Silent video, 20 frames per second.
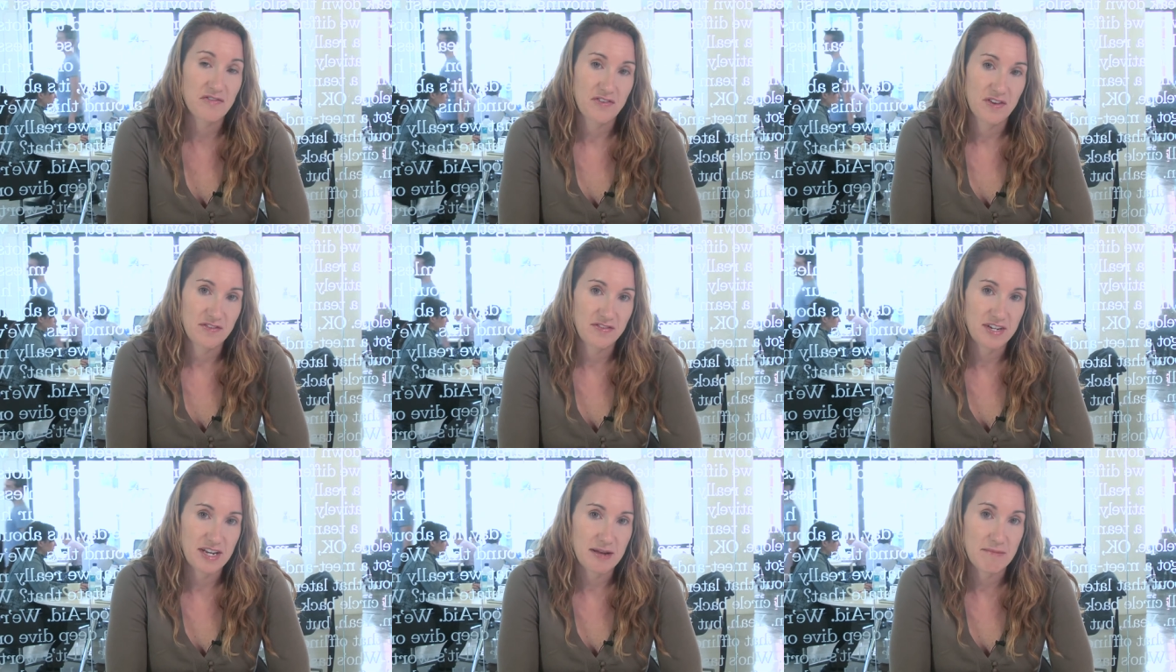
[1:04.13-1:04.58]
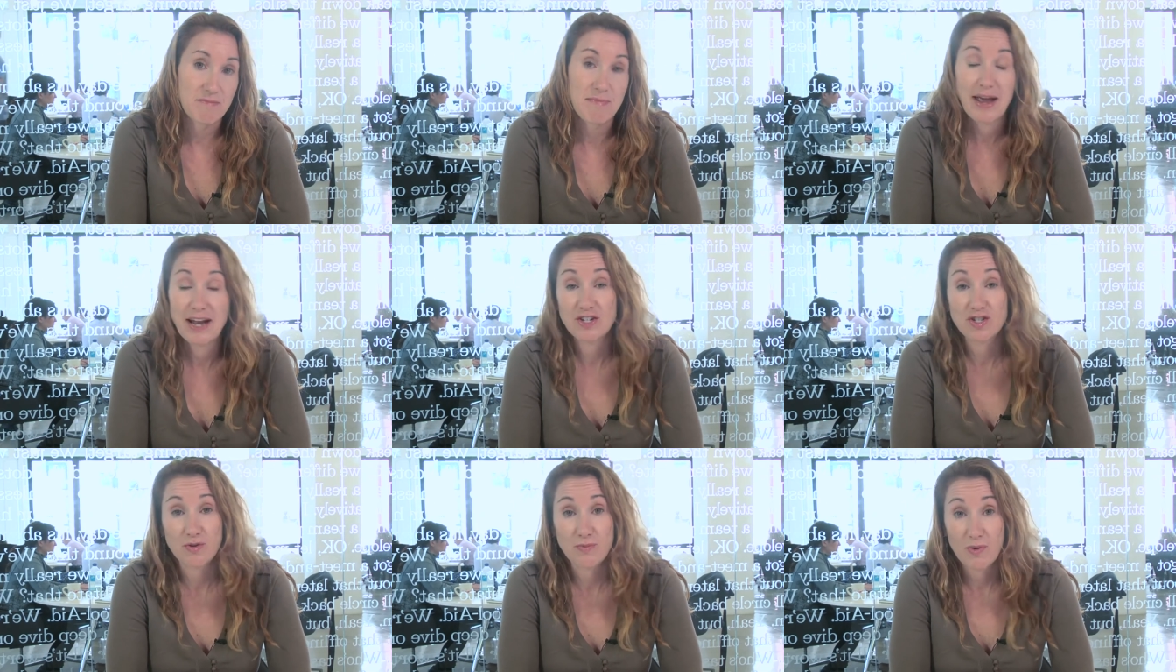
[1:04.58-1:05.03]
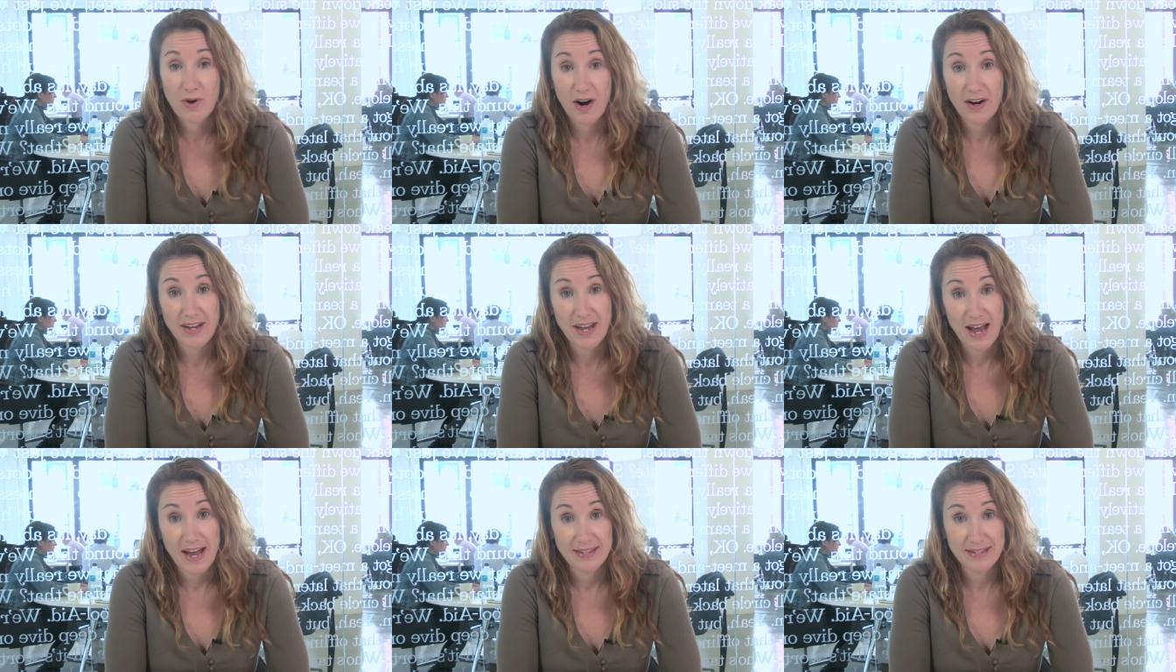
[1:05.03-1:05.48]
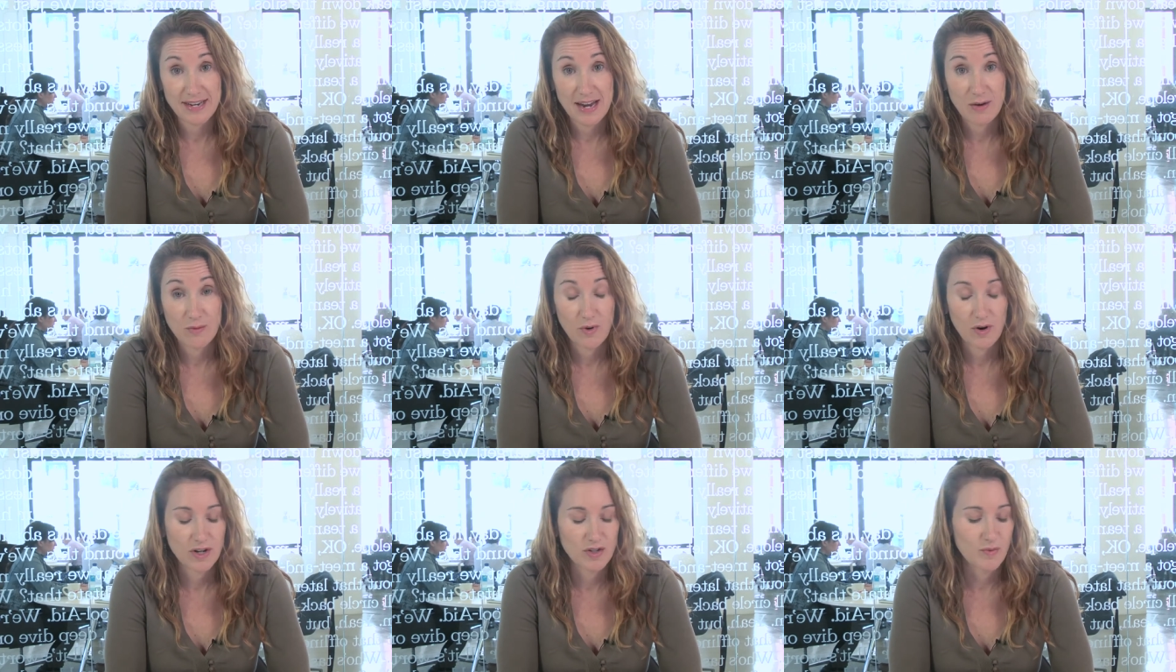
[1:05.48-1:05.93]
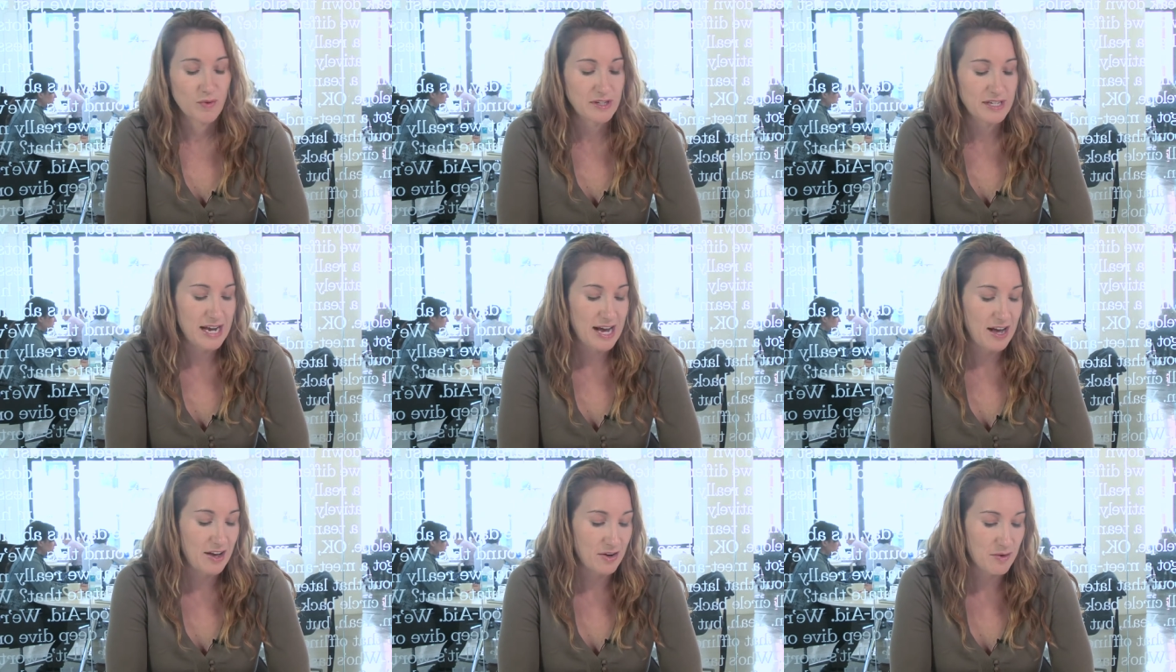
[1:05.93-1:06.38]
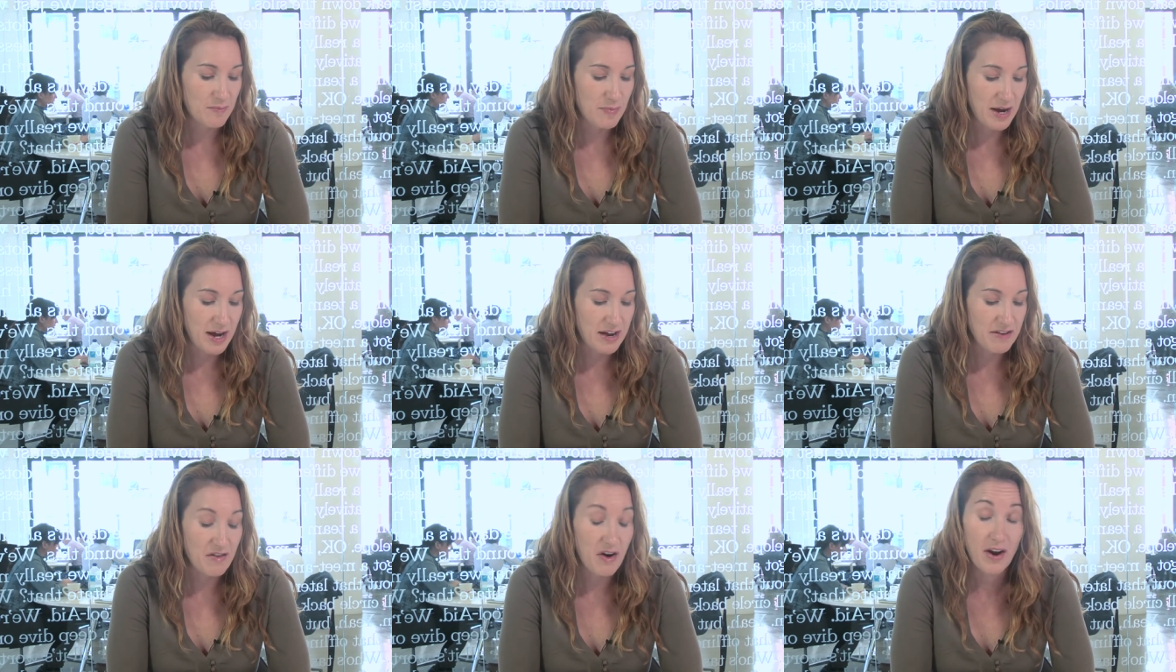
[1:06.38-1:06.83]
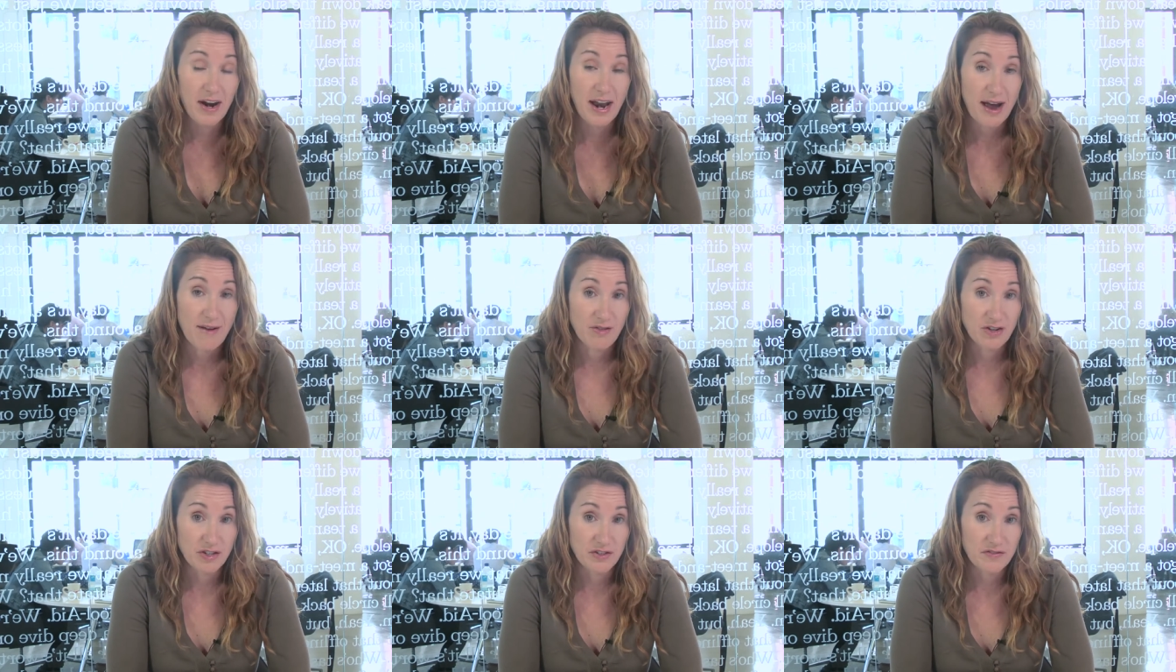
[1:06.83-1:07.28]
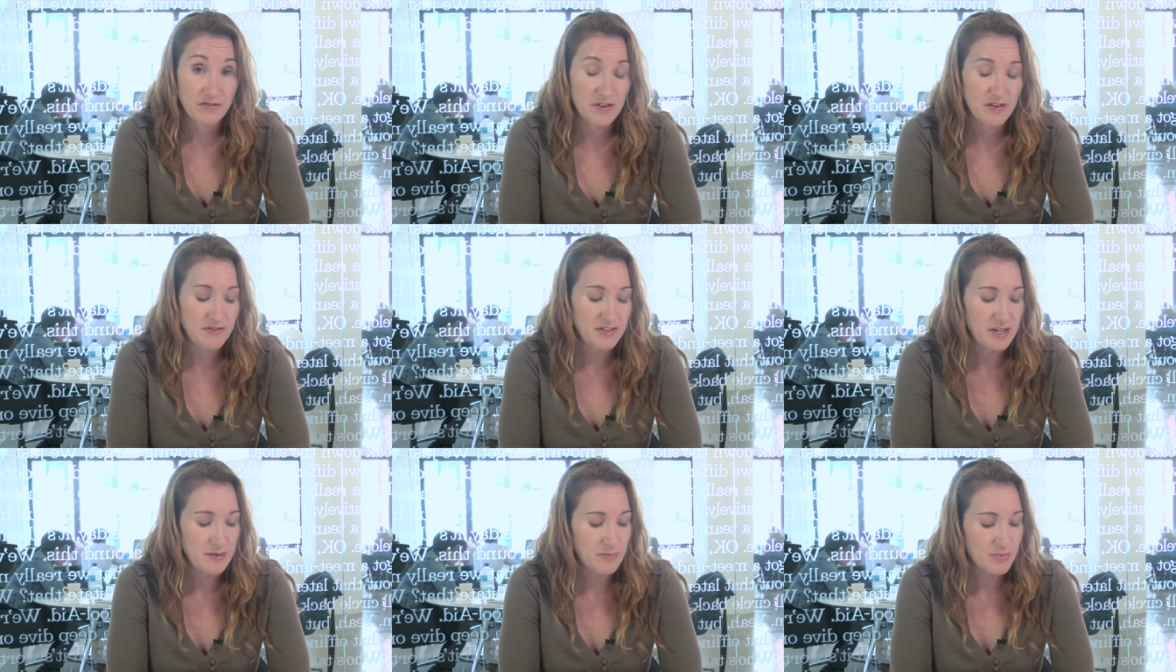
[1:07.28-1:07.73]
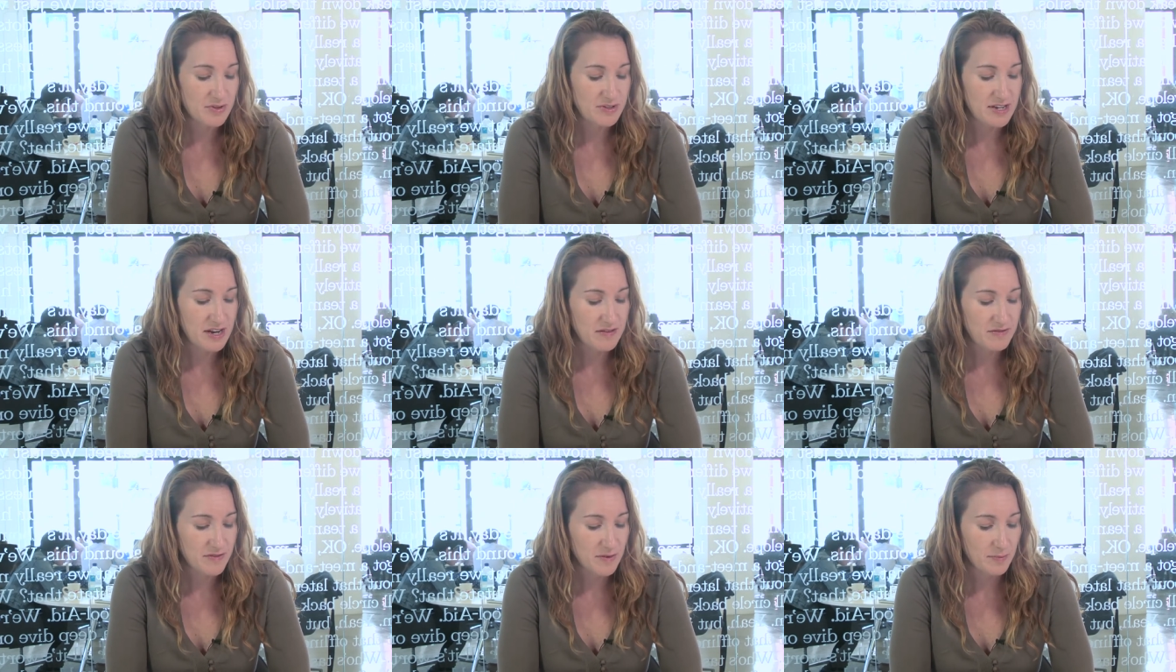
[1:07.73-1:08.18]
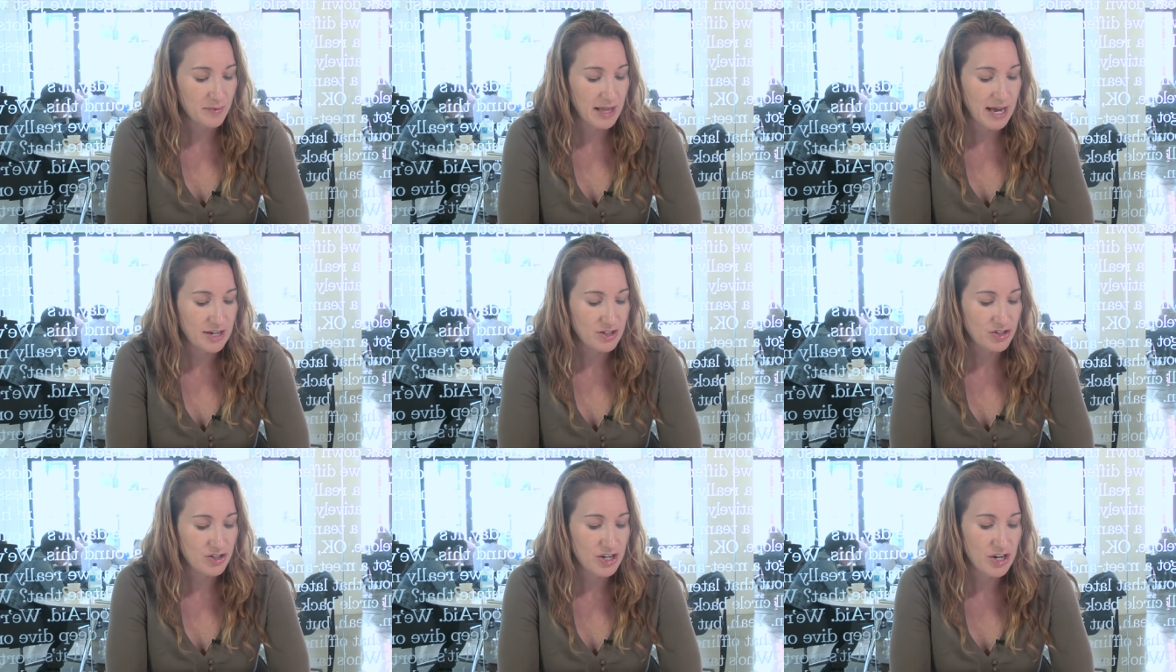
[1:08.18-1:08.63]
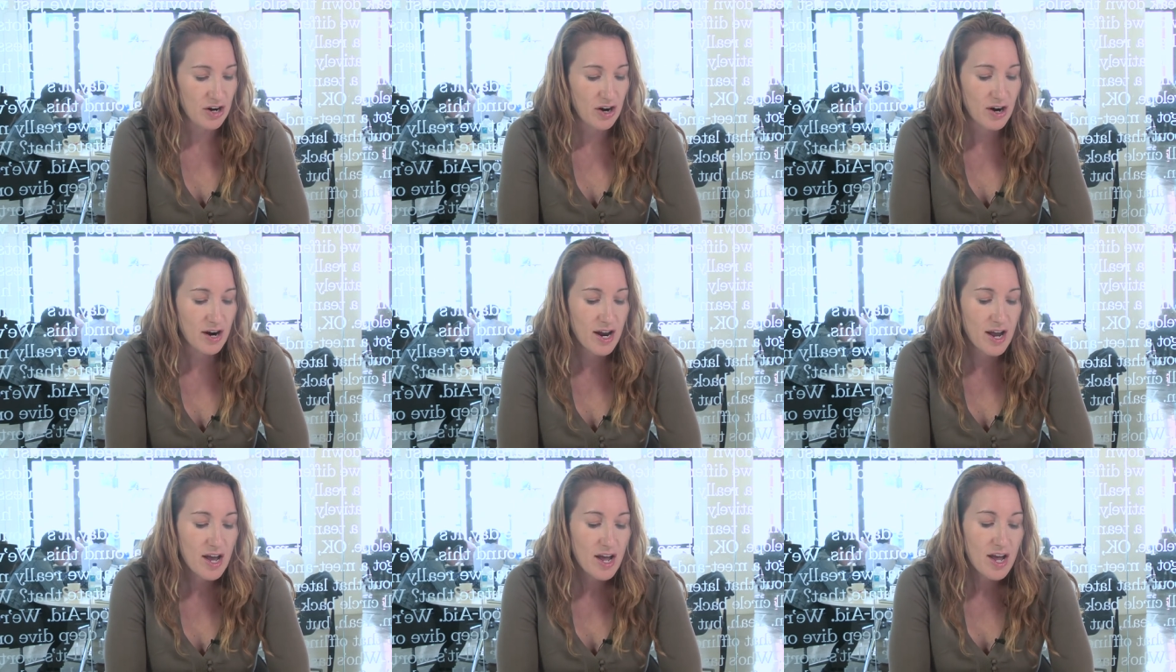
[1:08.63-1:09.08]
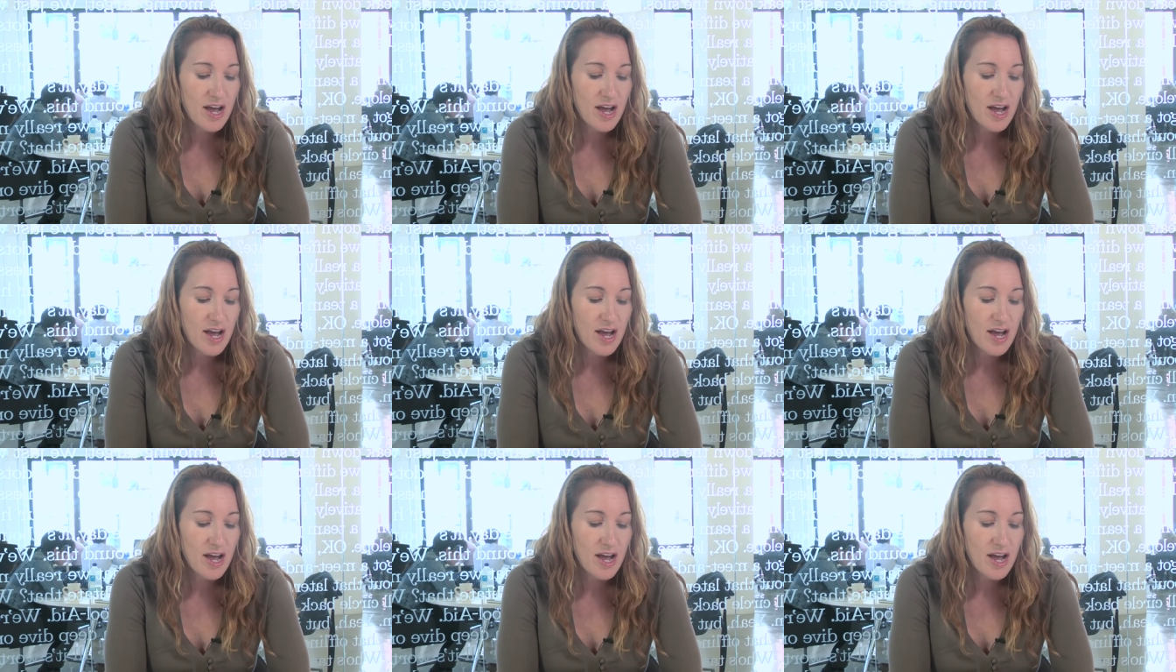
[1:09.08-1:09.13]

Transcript: 50, major broadcast networks were down by an average of 15% from last year